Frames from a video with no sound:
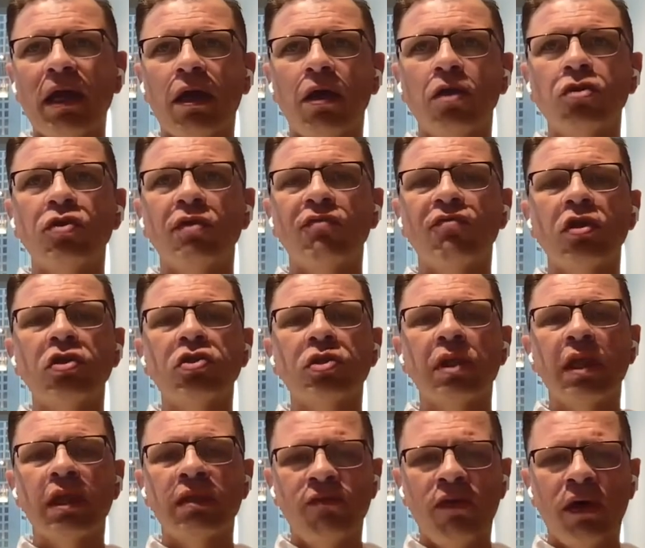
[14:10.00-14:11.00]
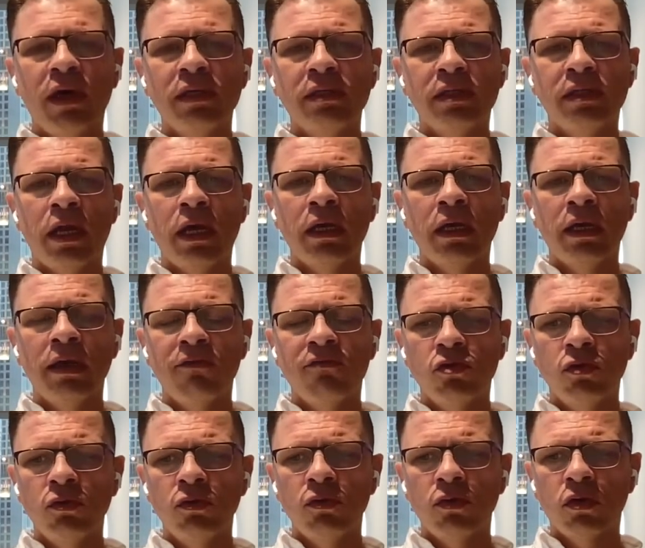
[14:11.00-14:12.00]
semi-controversial advice that I
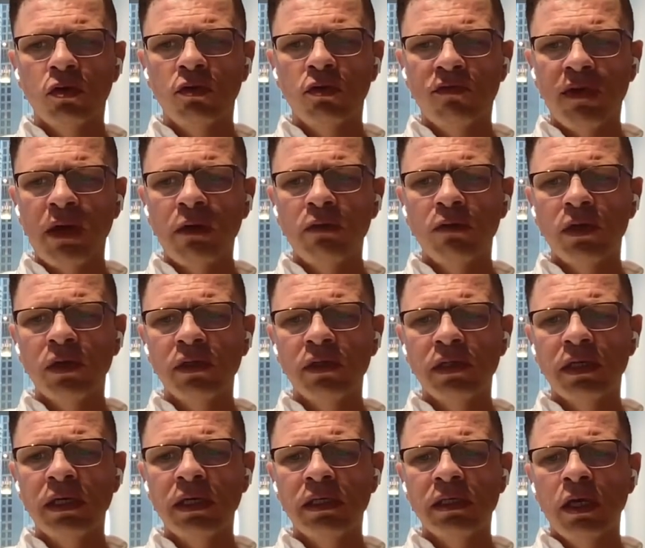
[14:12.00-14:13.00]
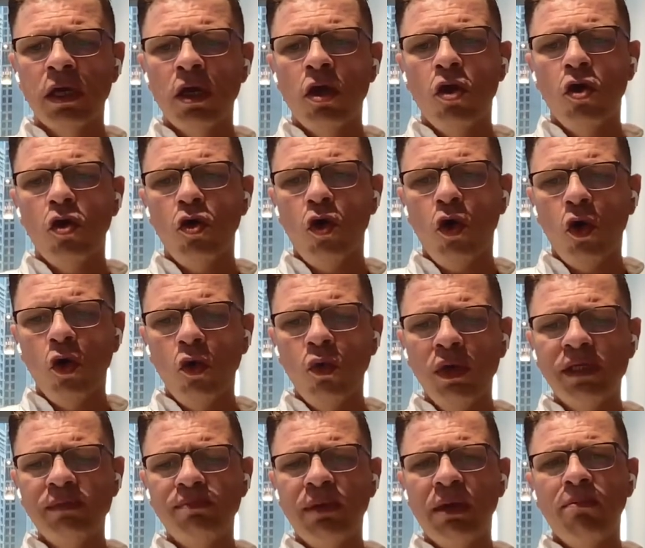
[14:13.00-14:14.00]
give to founders is
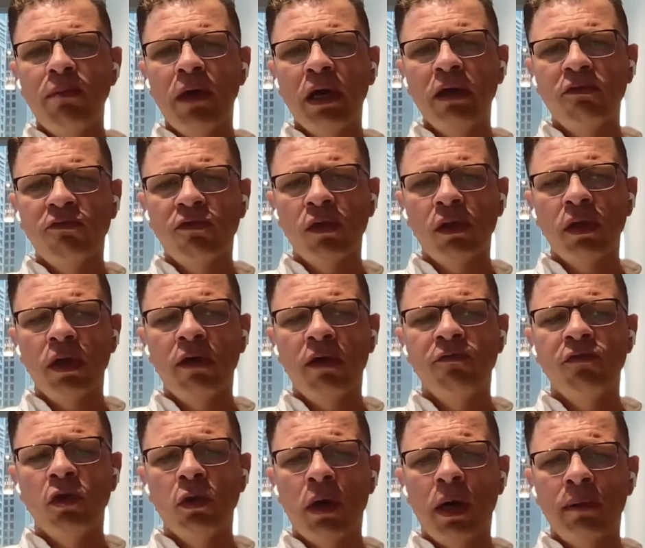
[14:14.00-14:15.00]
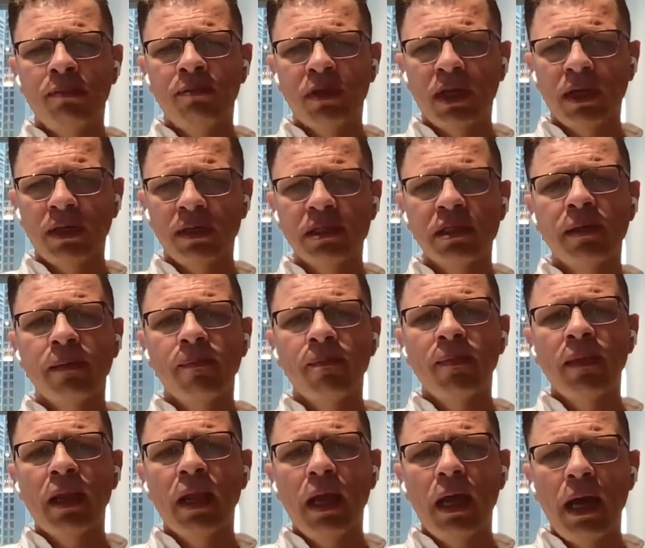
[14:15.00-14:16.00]
always be mindful of your optics
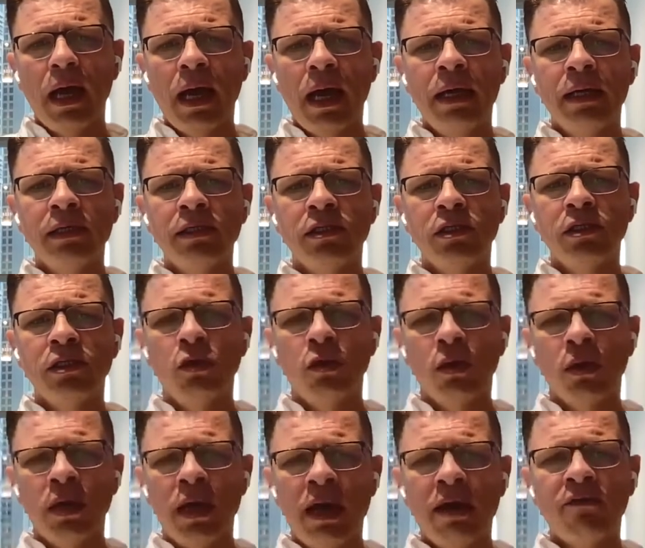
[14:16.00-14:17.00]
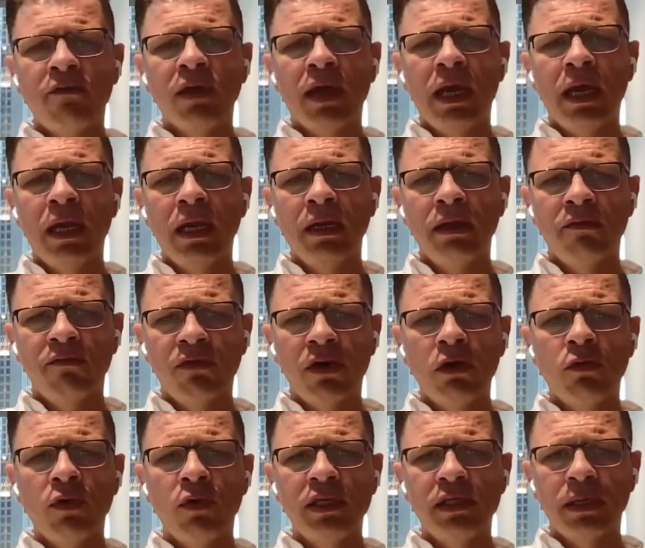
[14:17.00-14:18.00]
as you're navigating the
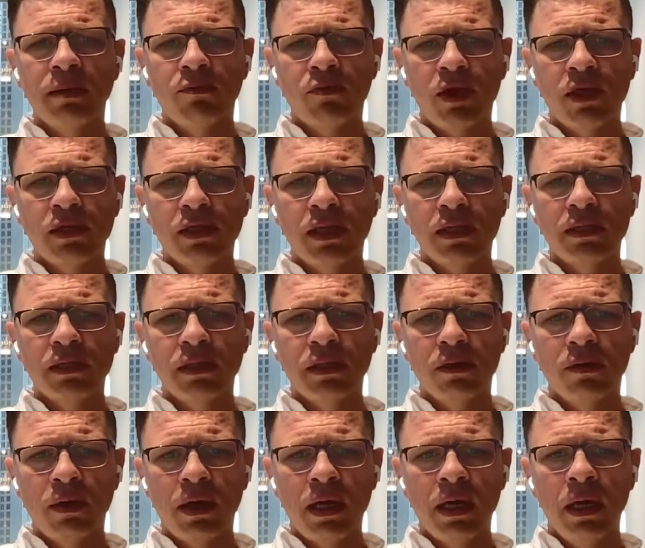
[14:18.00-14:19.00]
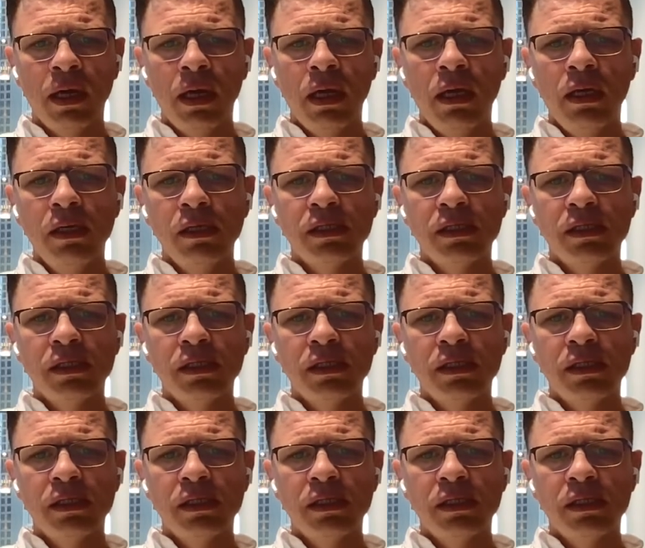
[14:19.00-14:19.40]
fundraising process, right?